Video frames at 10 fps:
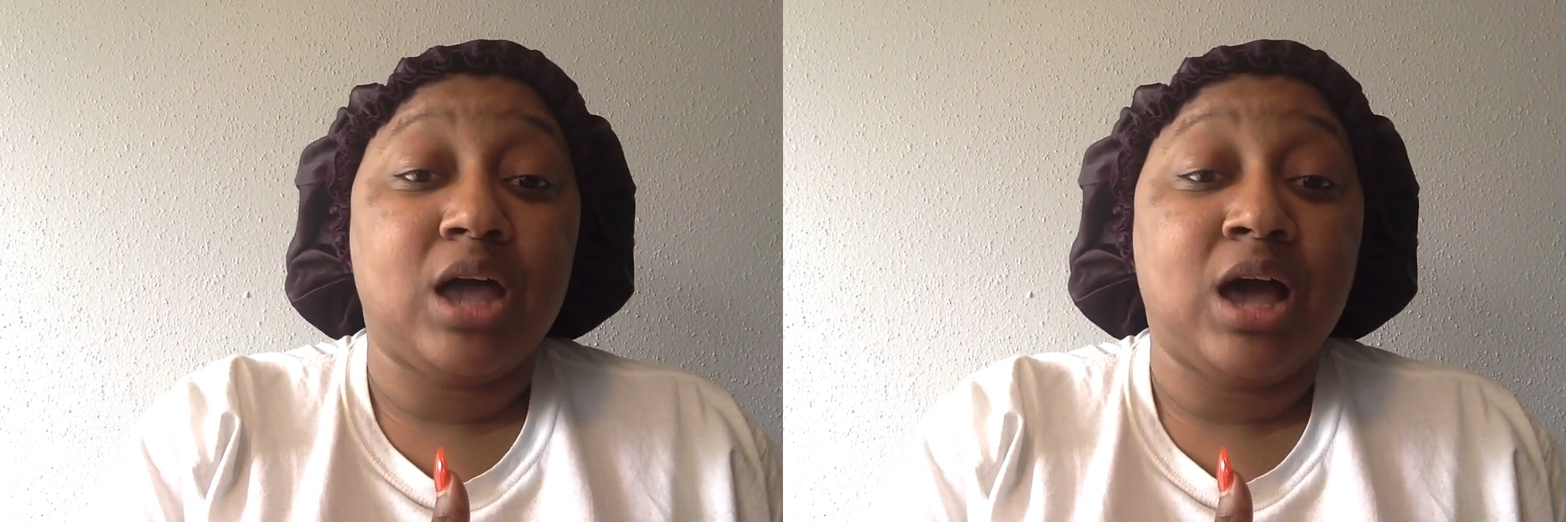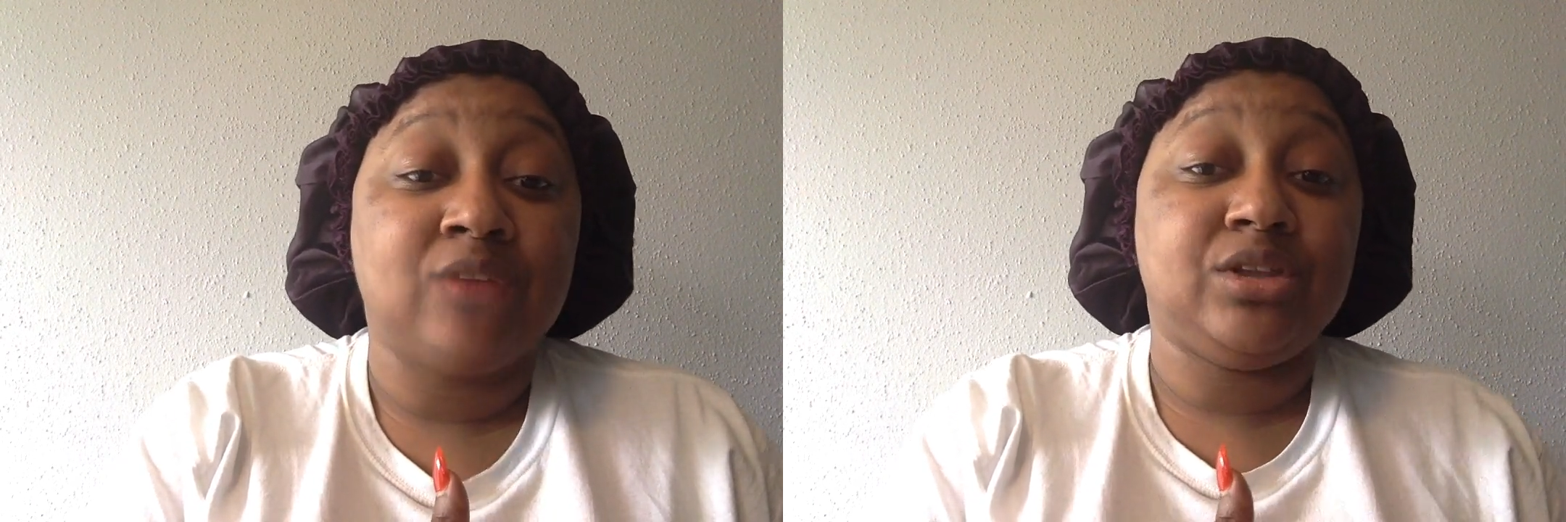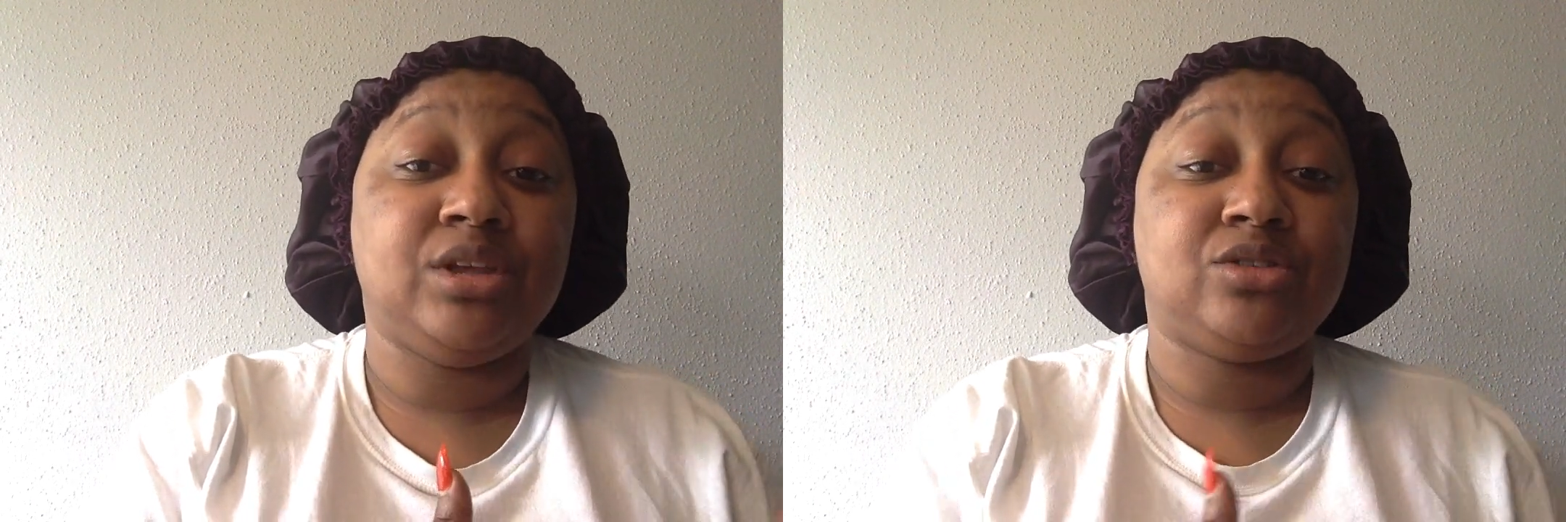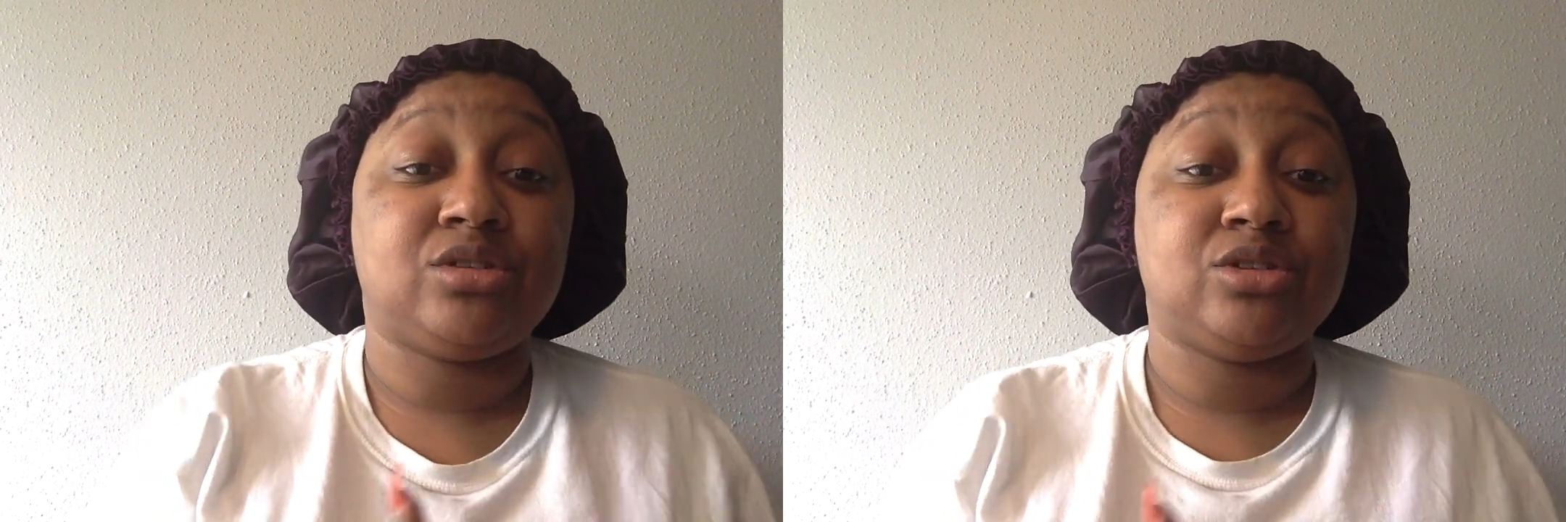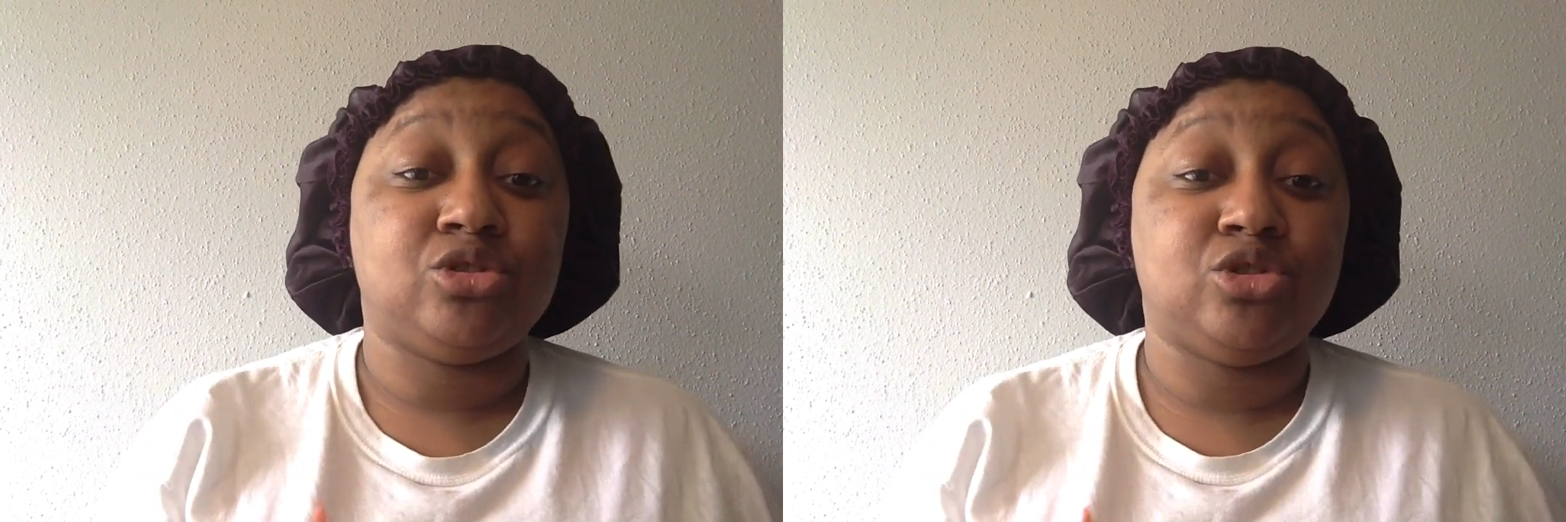I need
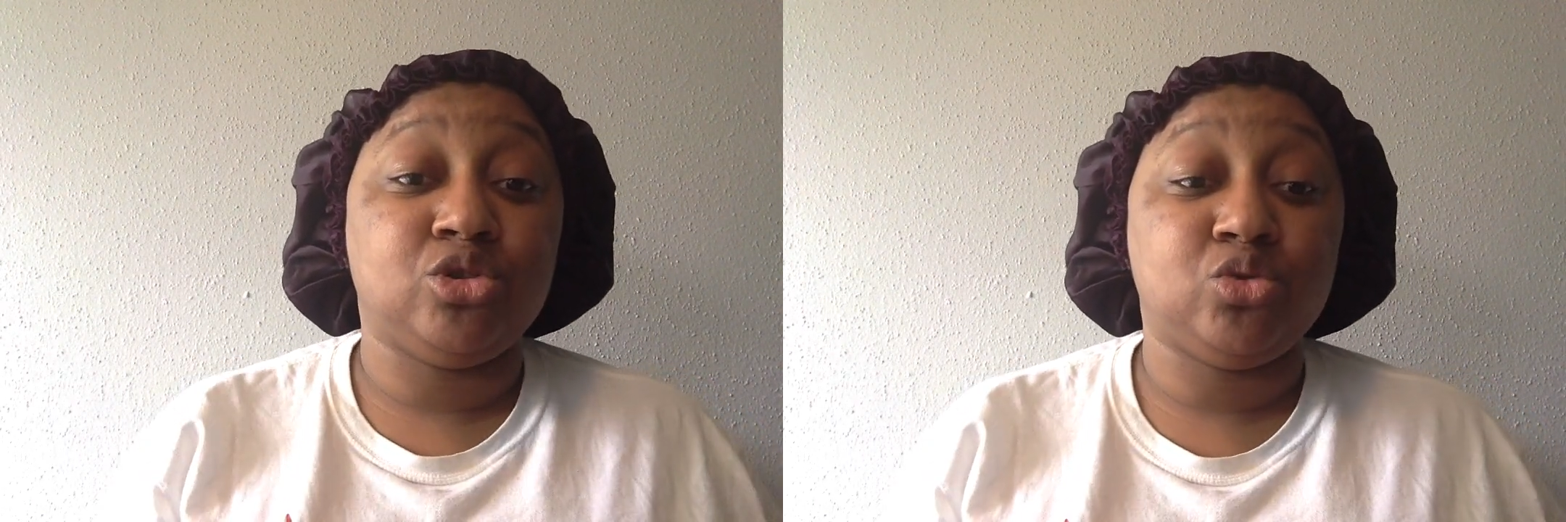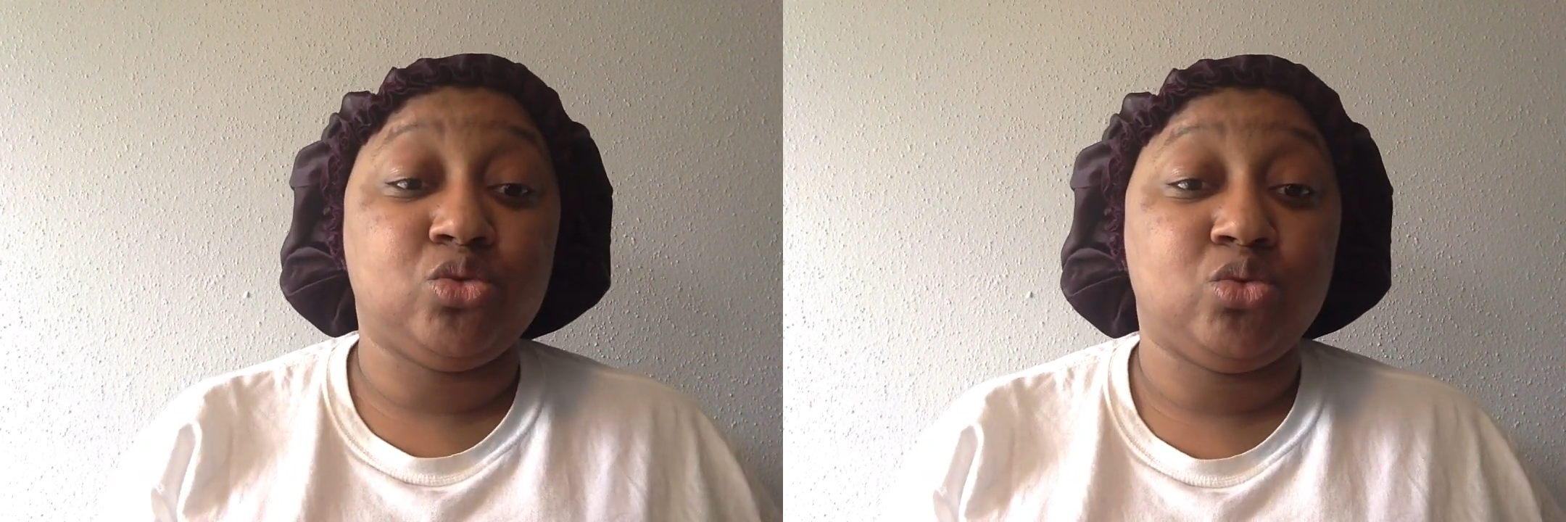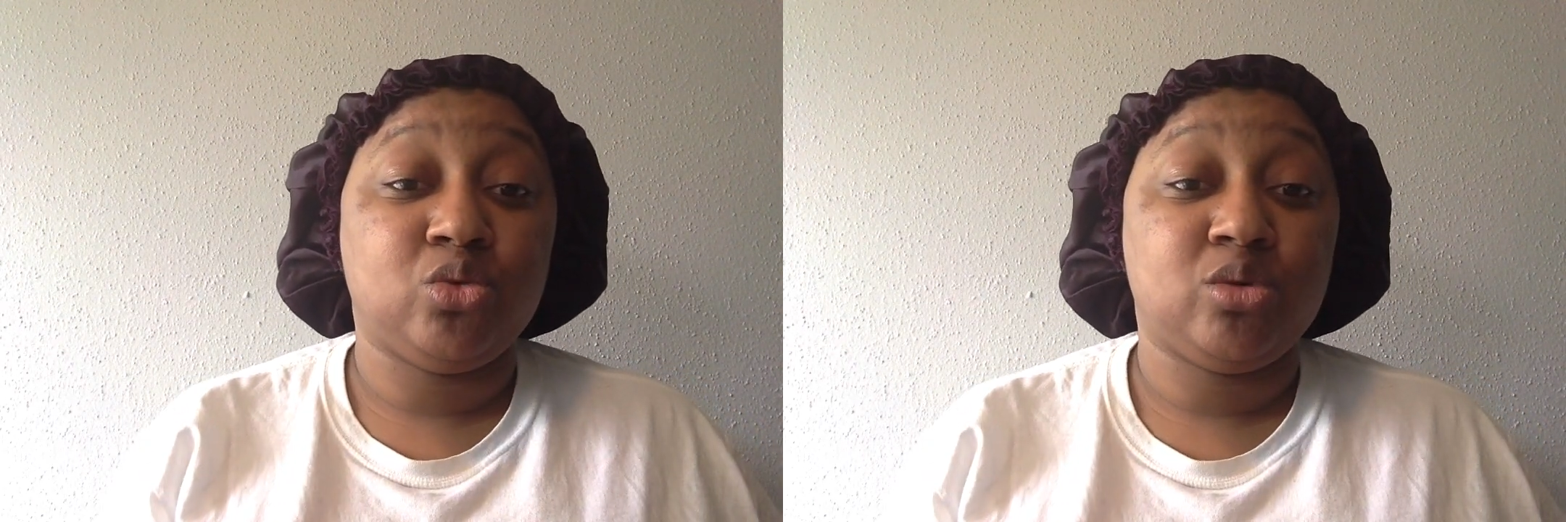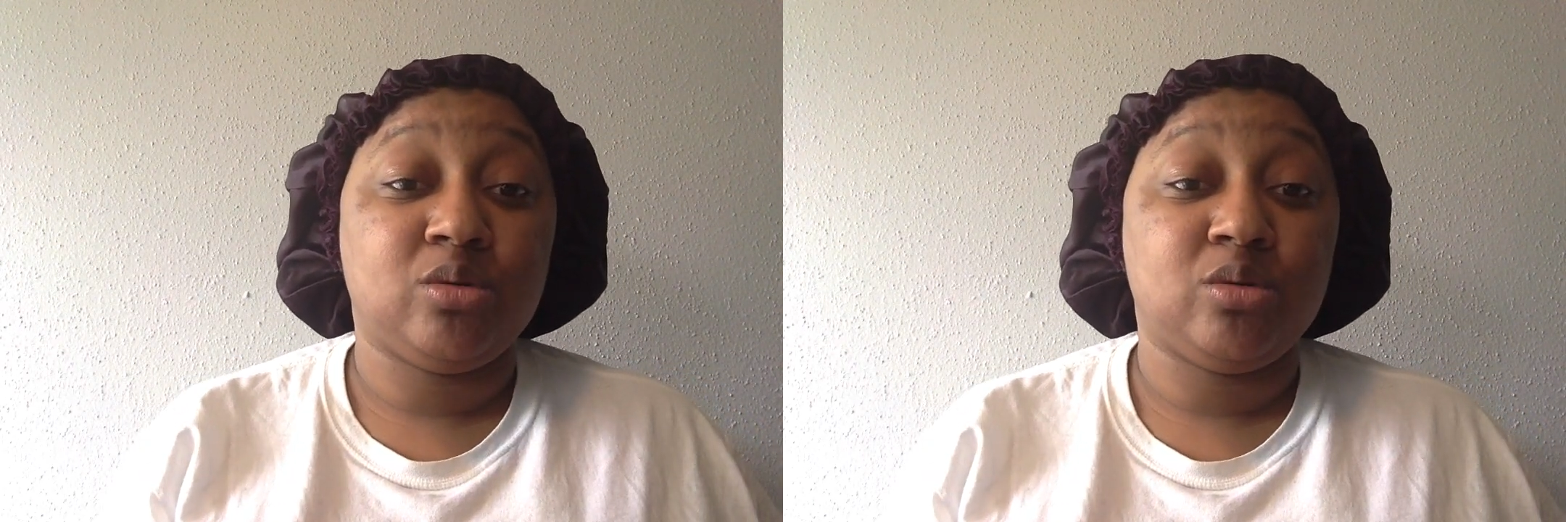to do